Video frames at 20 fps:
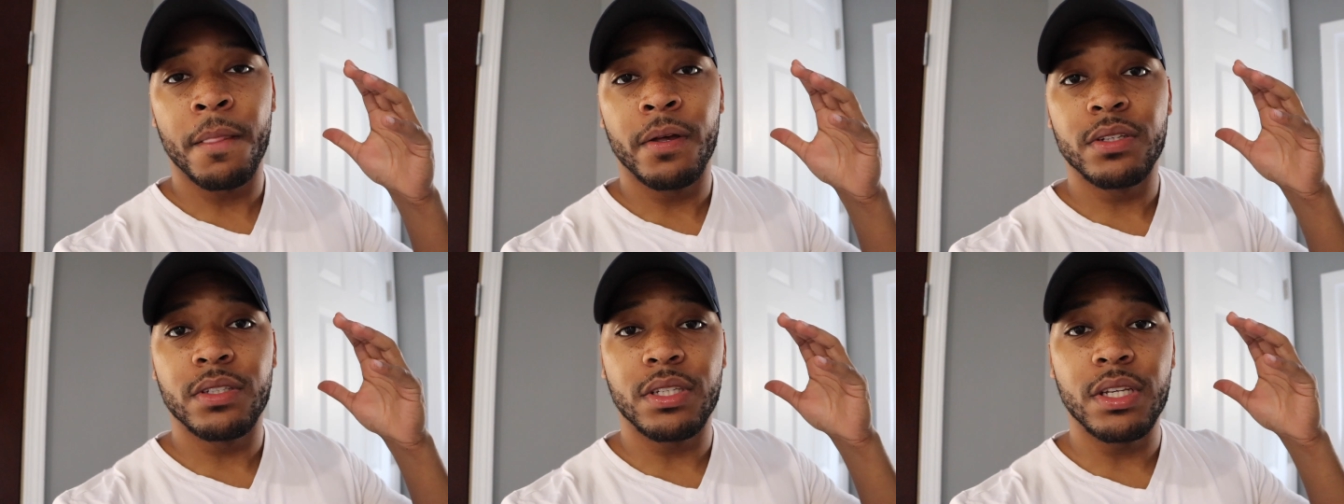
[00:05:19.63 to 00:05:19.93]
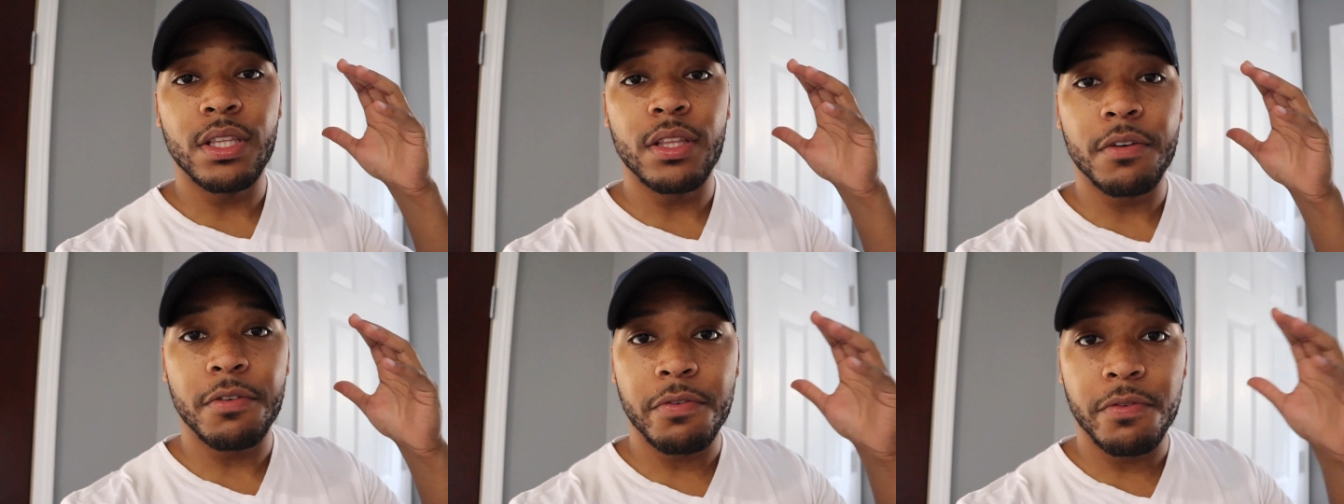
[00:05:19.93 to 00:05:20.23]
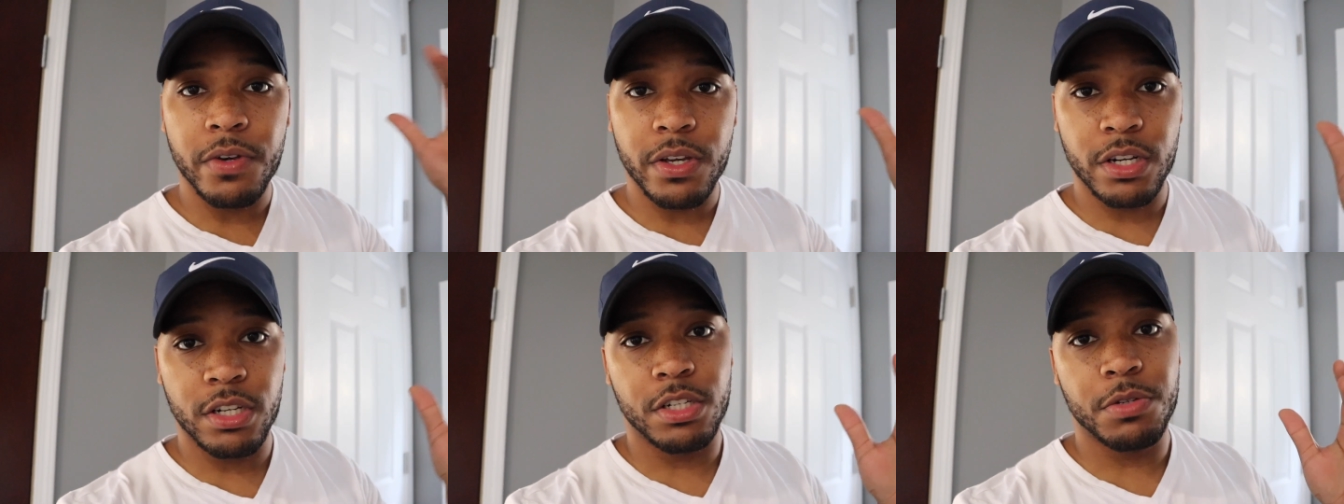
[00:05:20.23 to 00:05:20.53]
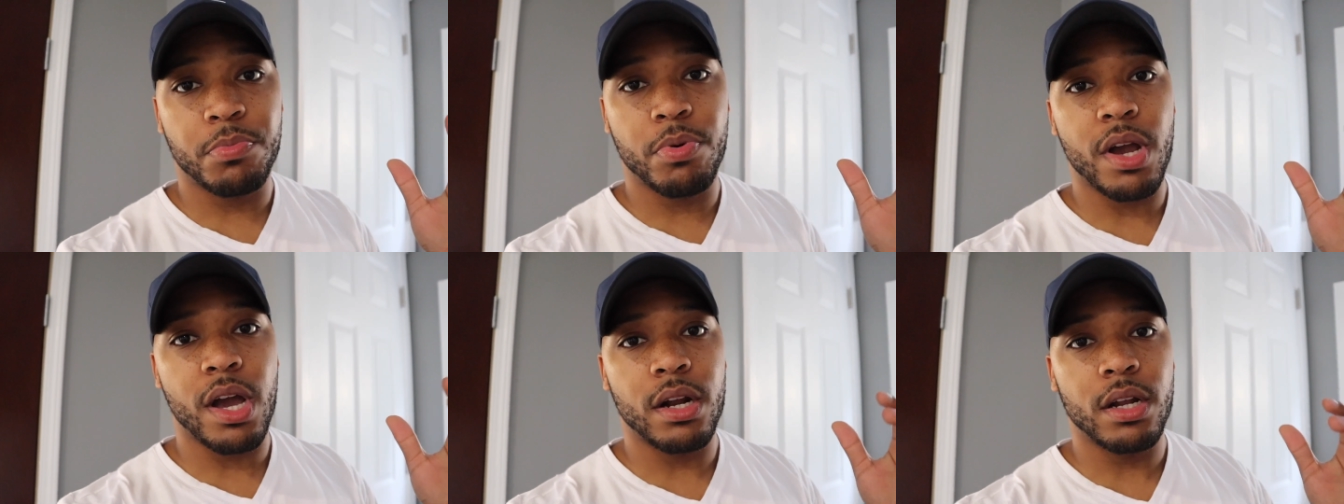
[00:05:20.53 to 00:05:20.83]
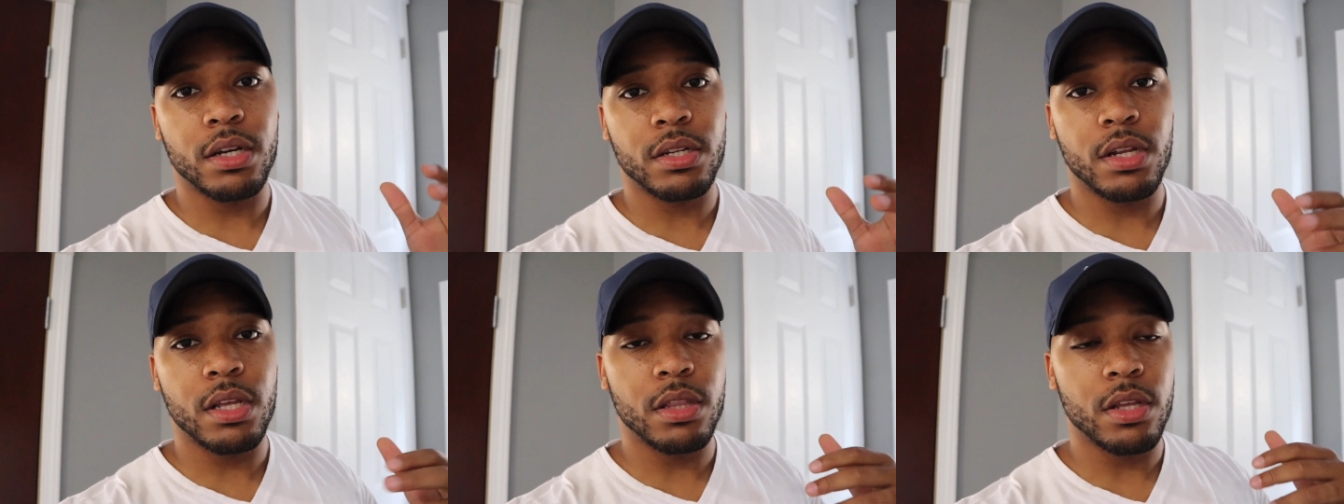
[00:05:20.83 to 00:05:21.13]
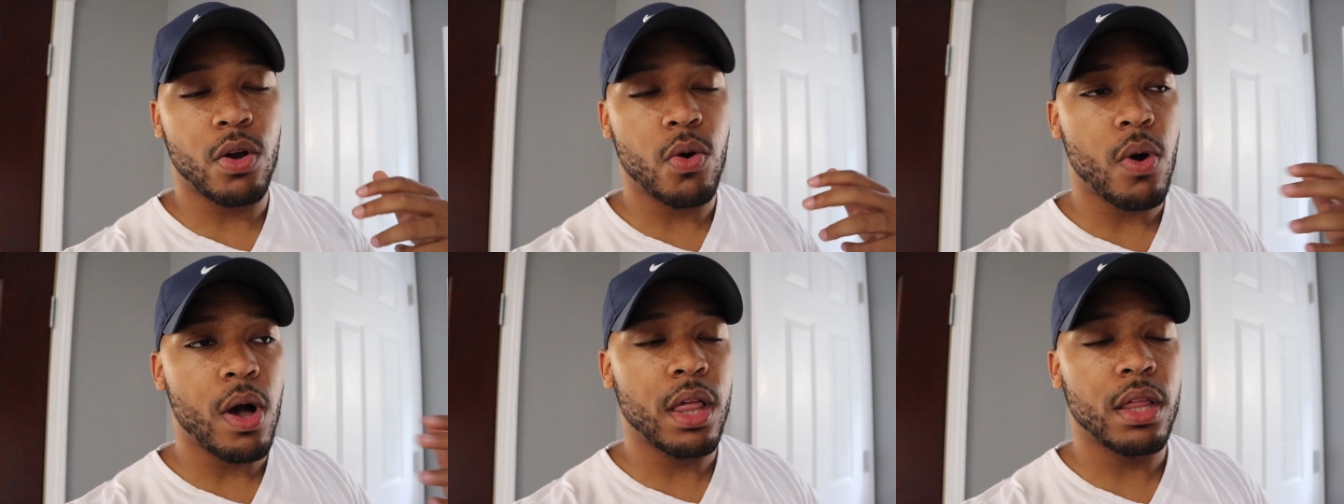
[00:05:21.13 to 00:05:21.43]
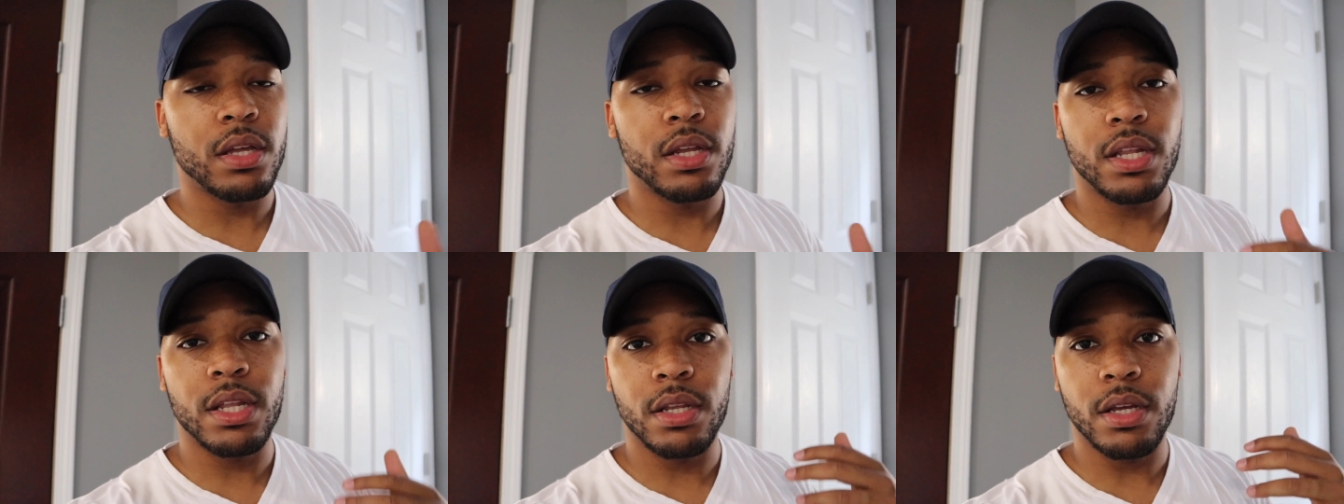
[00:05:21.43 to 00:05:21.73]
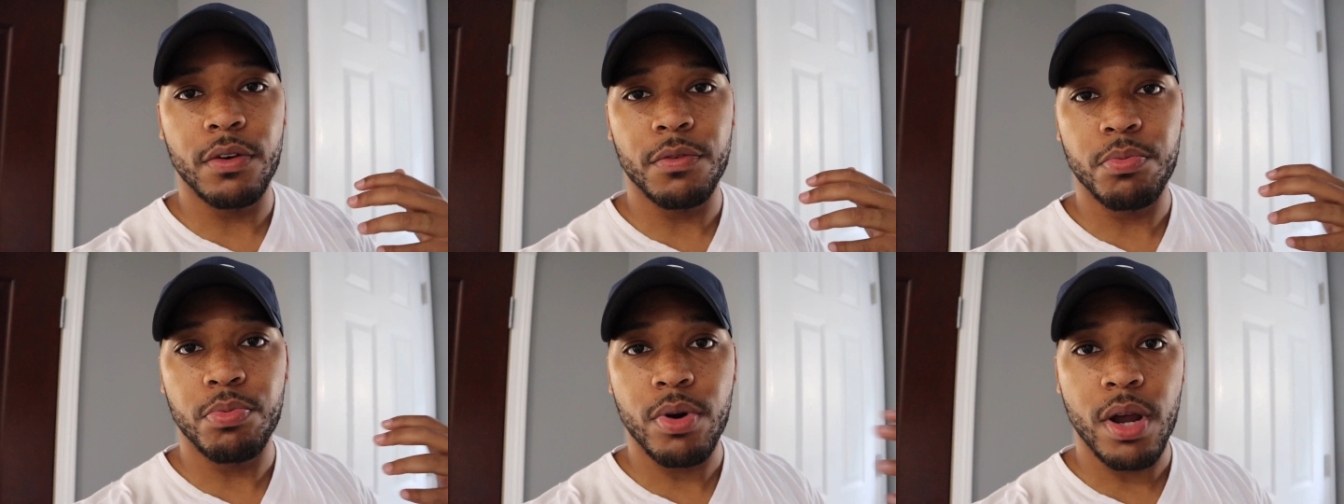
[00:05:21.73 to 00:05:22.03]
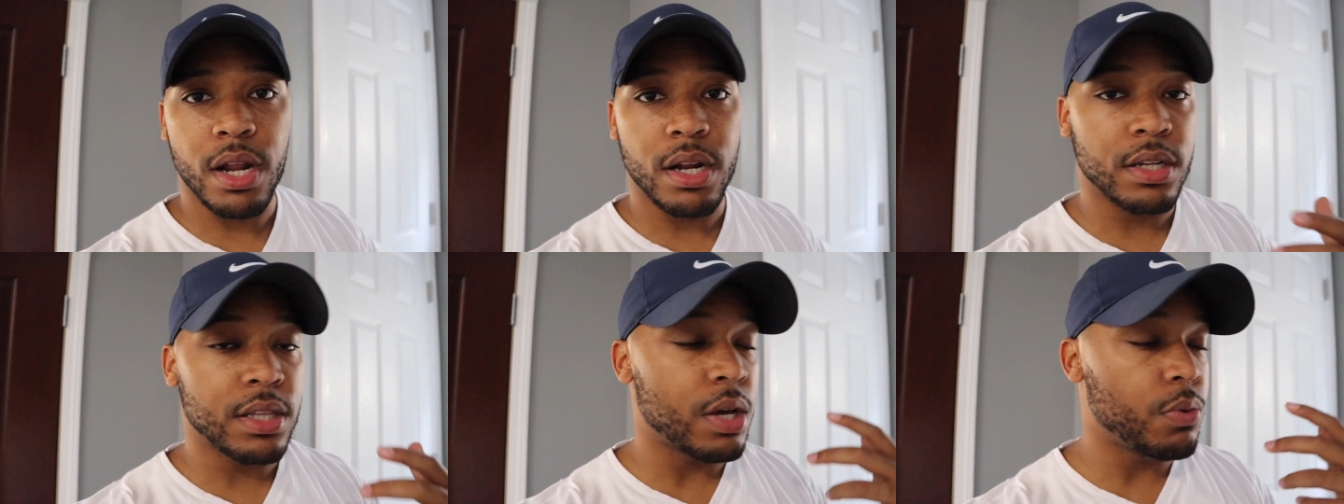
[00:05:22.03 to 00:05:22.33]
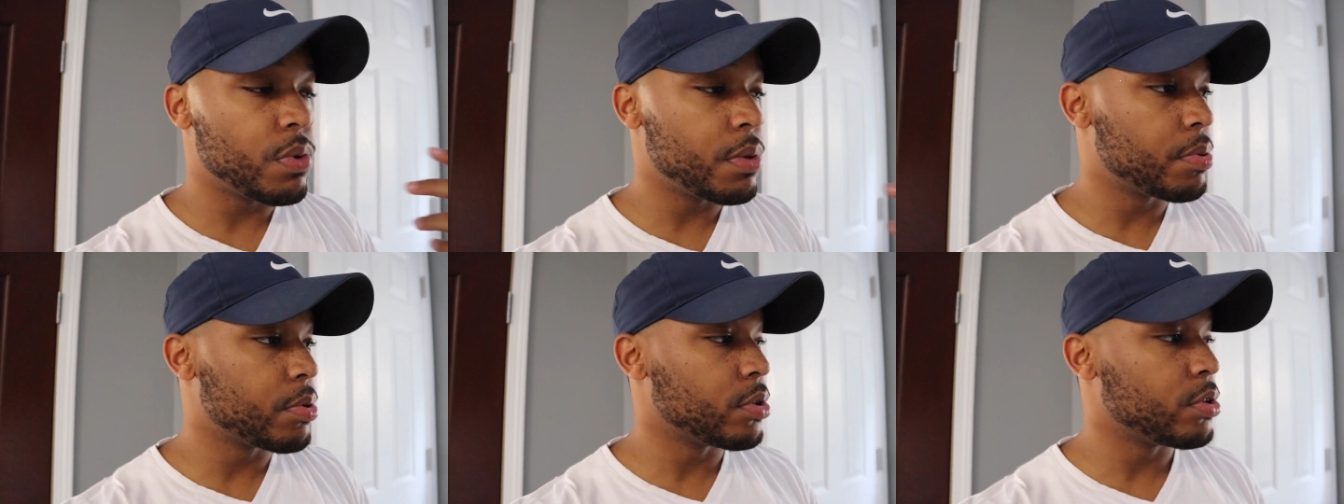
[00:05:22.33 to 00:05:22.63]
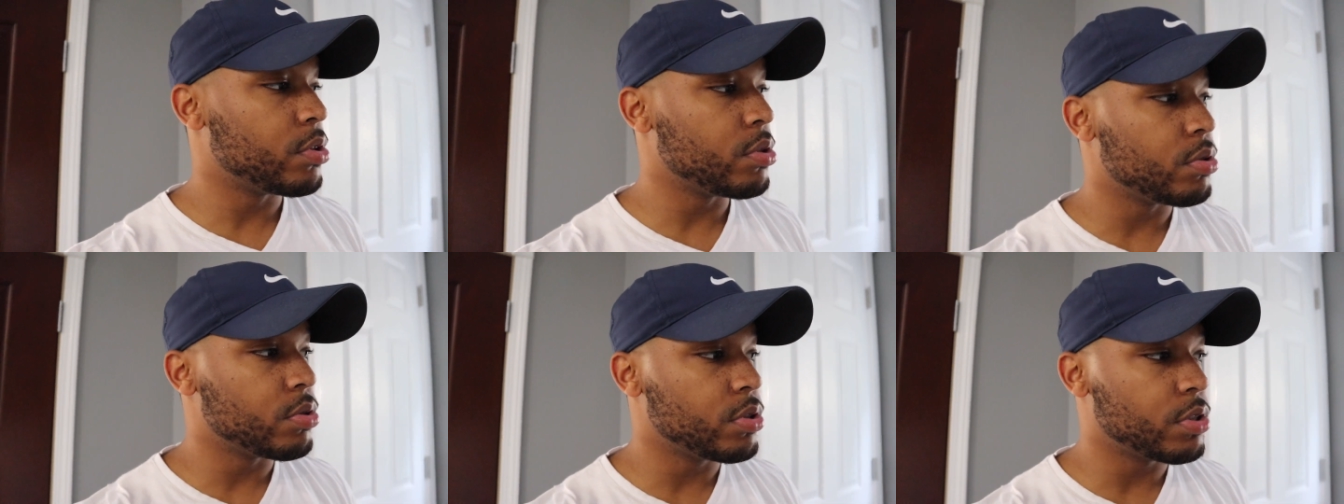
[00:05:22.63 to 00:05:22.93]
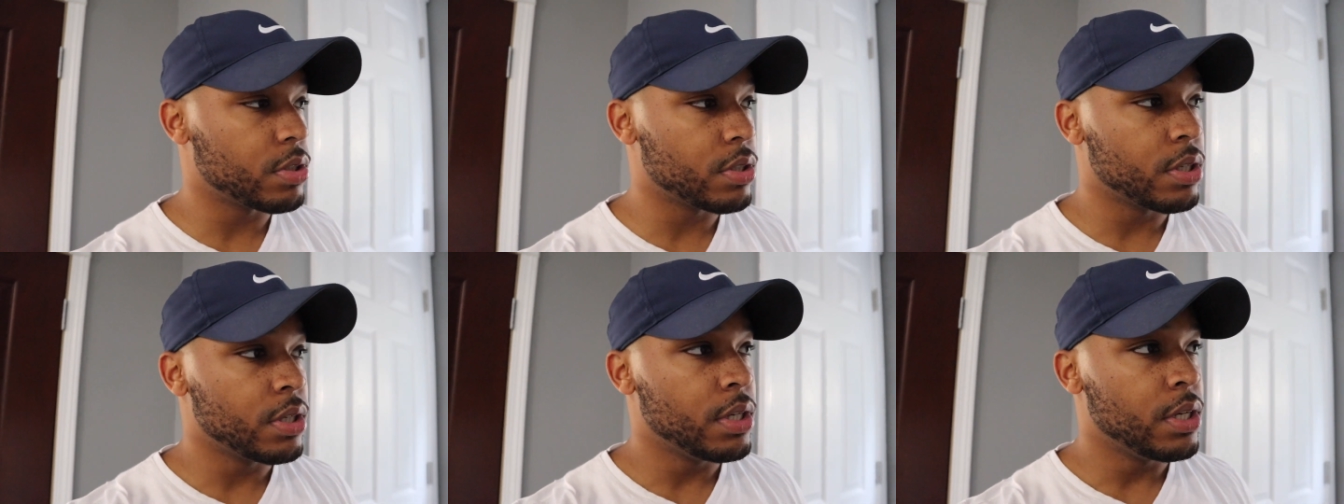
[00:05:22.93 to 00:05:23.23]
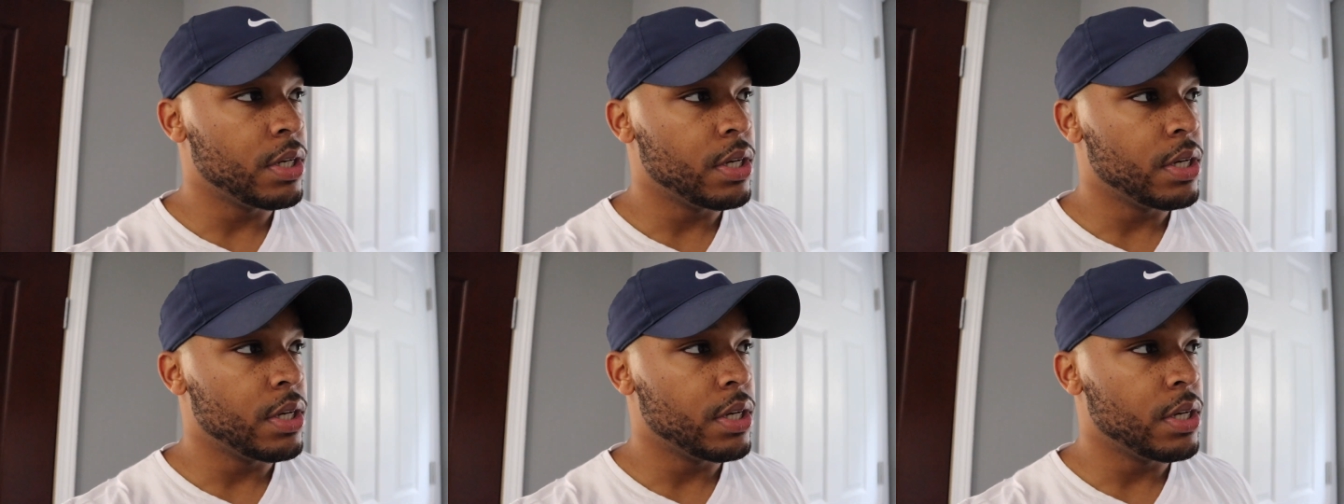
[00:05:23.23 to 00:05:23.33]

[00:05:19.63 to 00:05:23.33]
see the finished product and the quality of product that we produce.